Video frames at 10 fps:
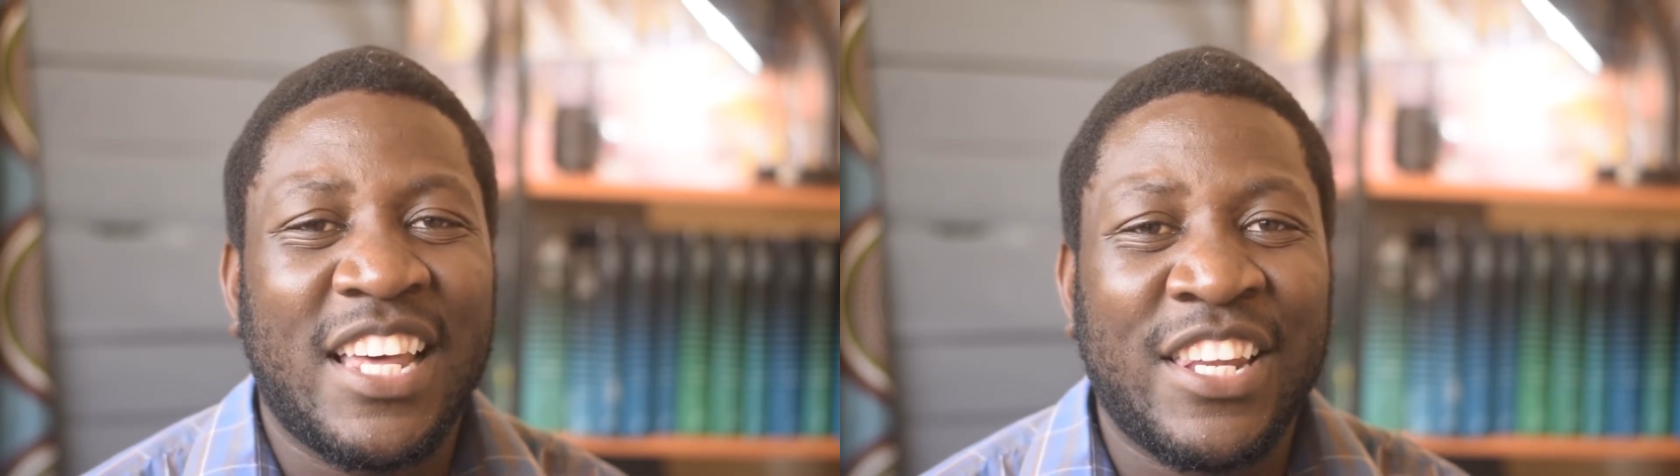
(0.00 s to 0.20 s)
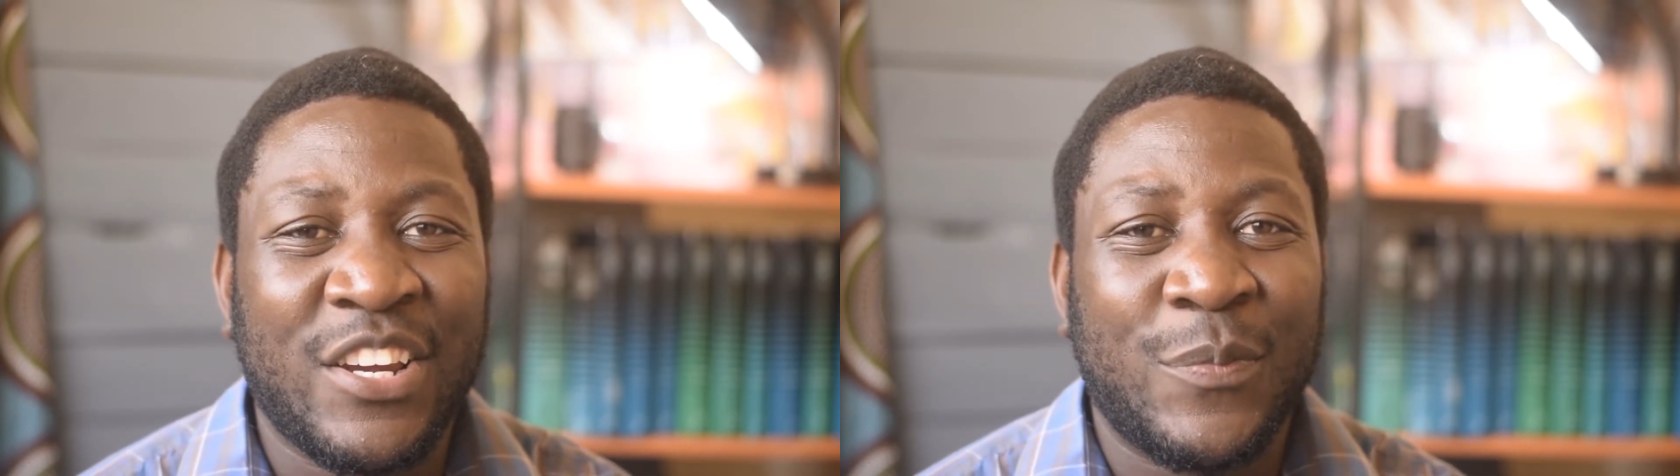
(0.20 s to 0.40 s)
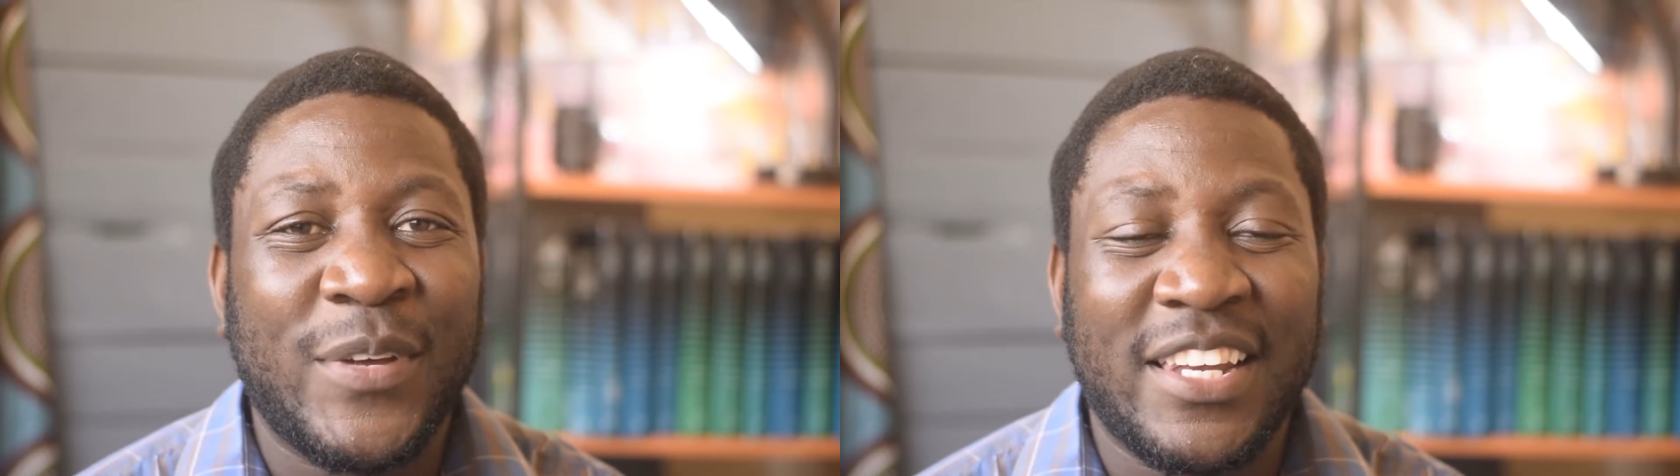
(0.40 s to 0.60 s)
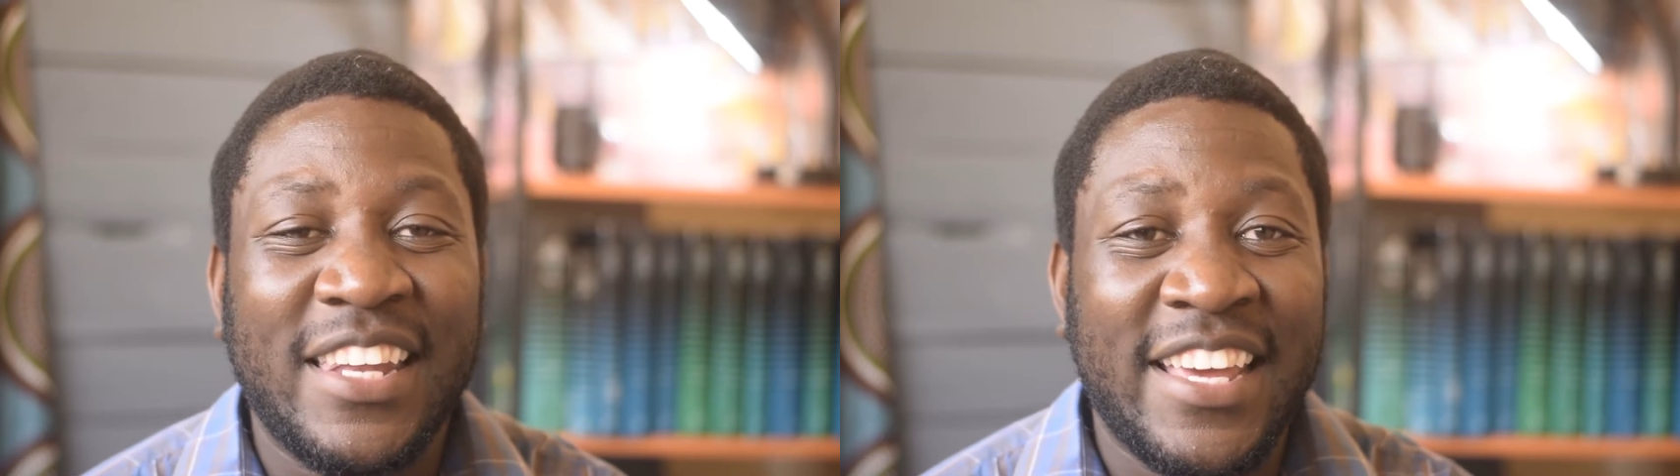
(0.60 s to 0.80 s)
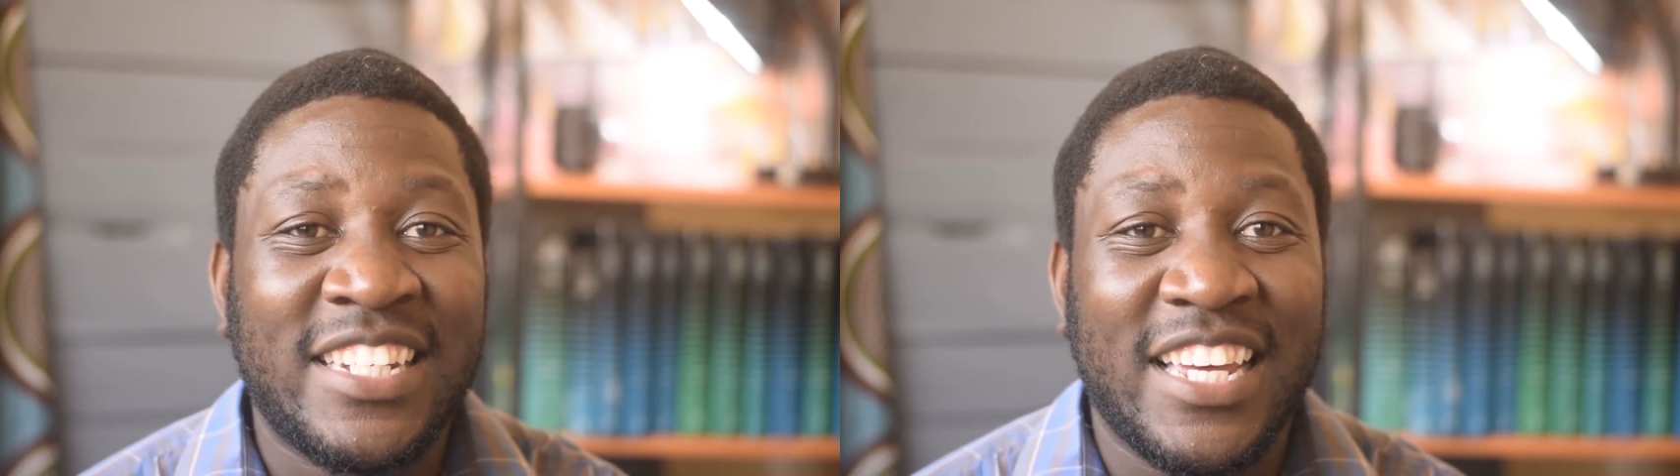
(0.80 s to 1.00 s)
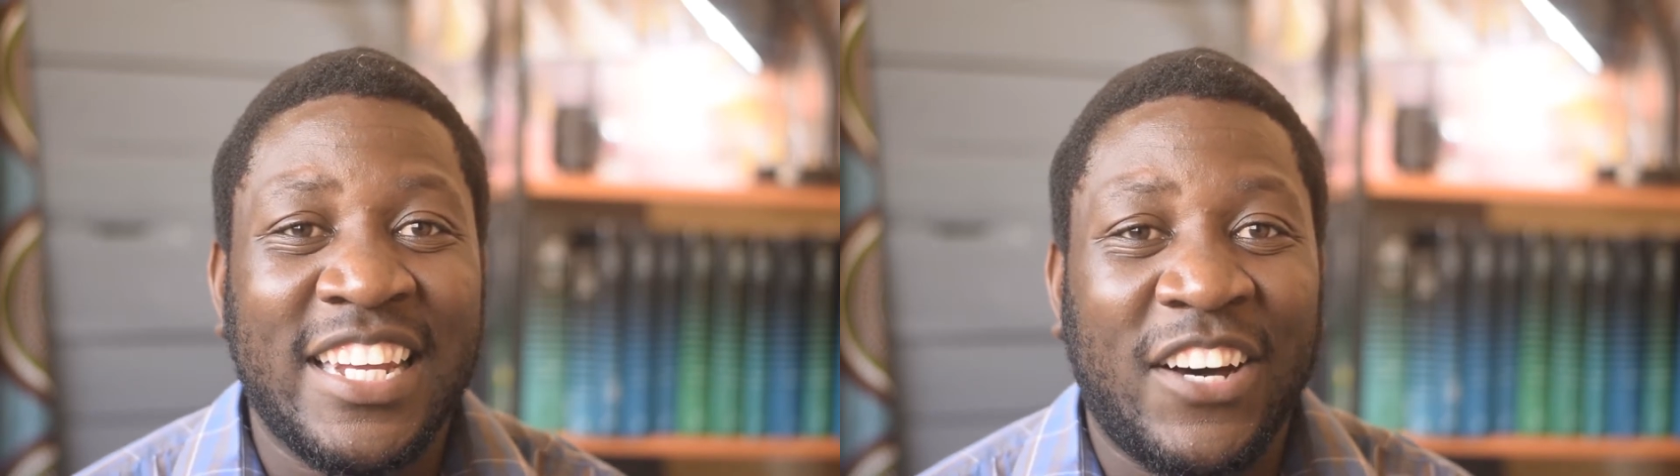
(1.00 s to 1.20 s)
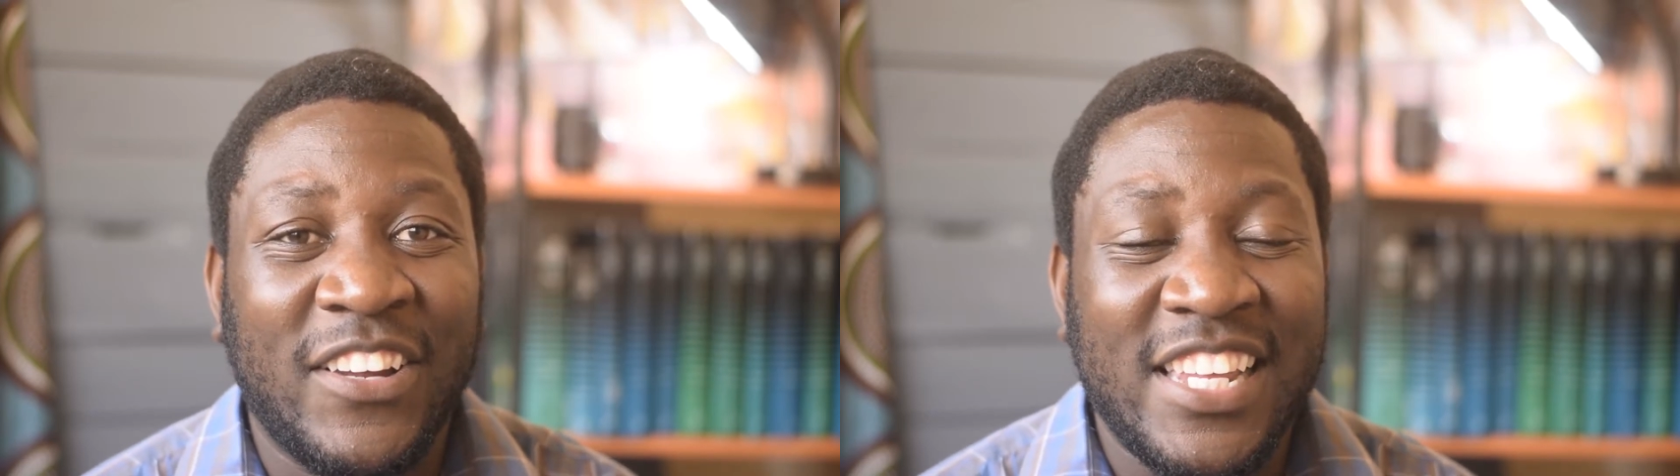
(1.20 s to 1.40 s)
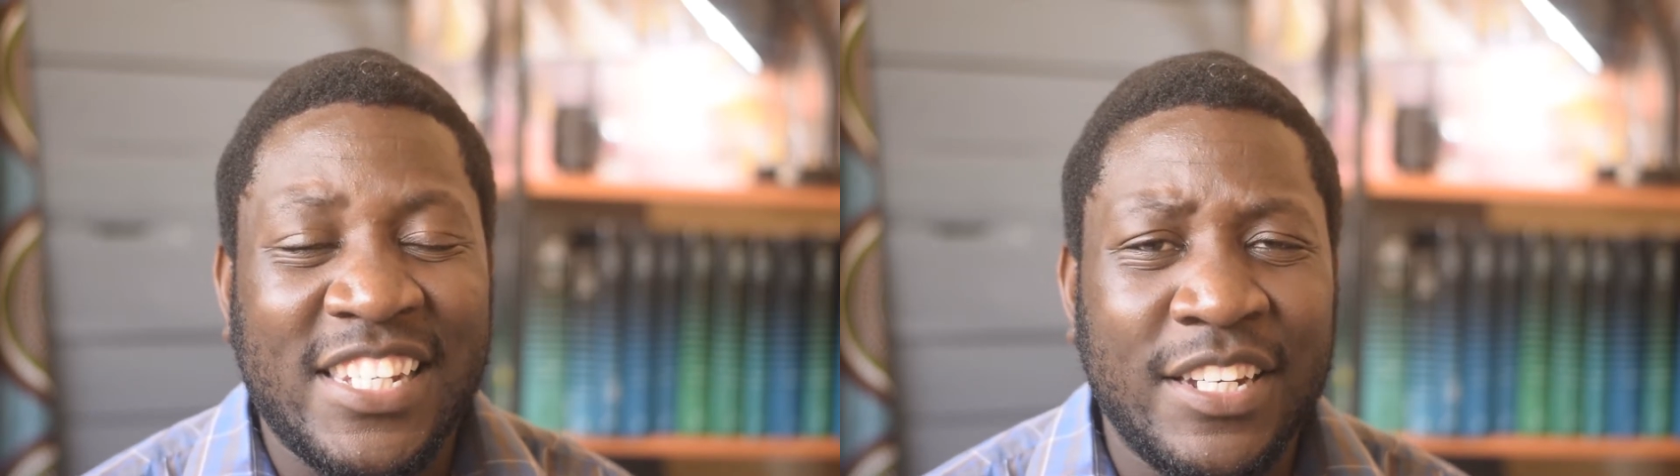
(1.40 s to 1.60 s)
a little bit later in our
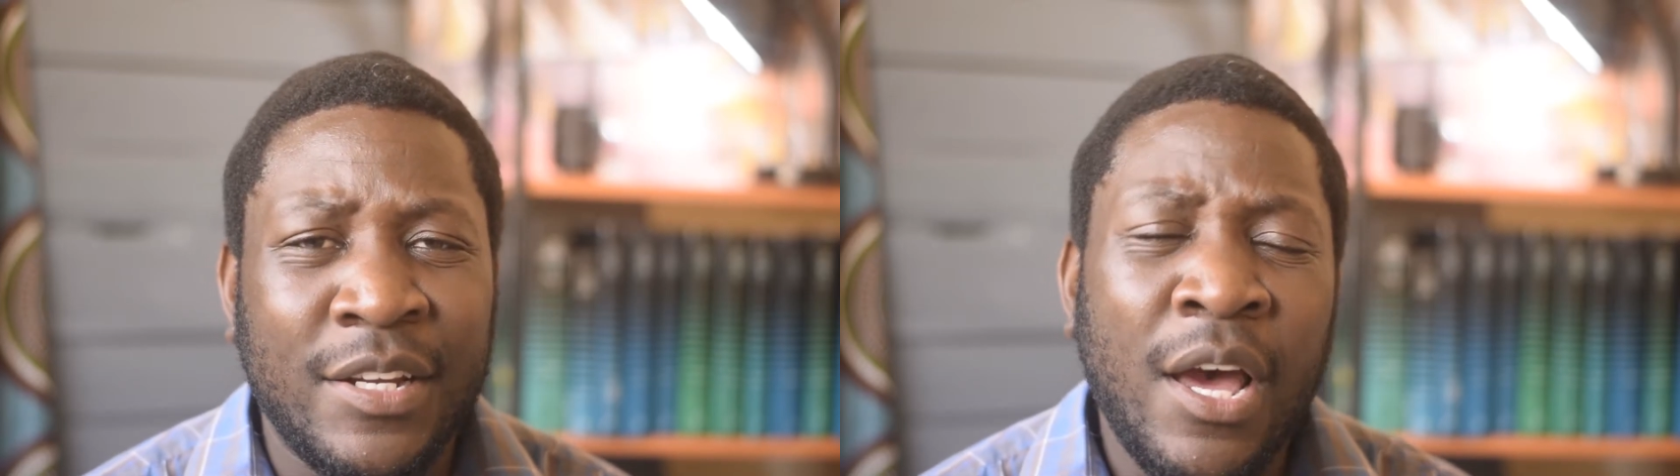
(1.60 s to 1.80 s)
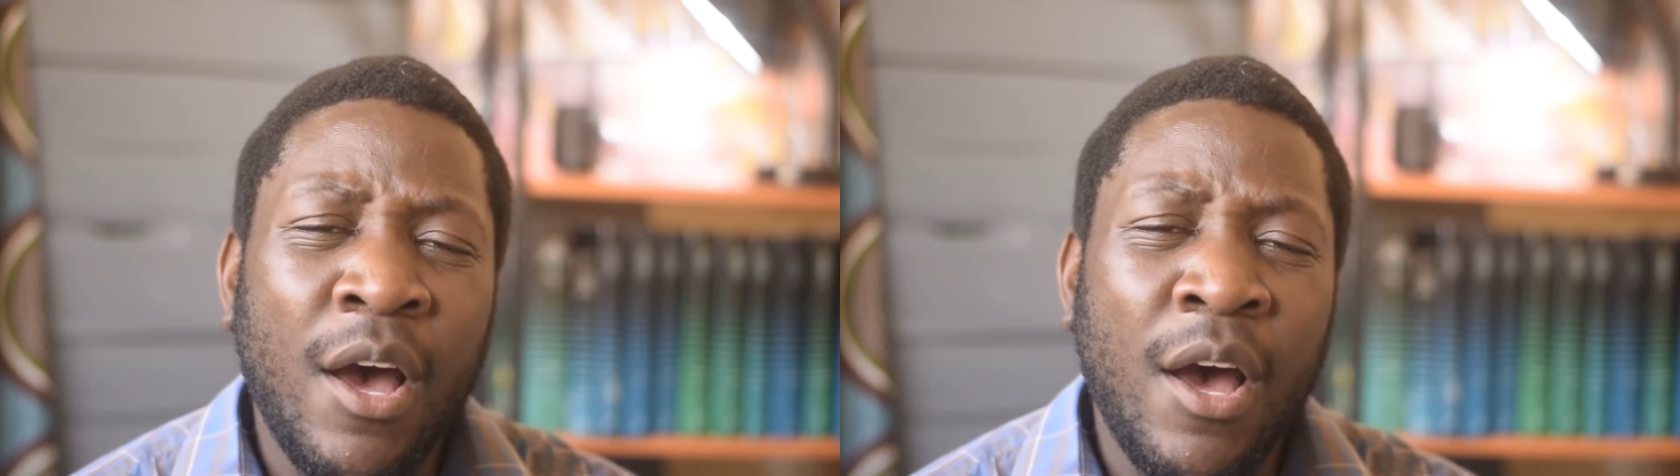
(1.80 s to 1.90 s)
lesson.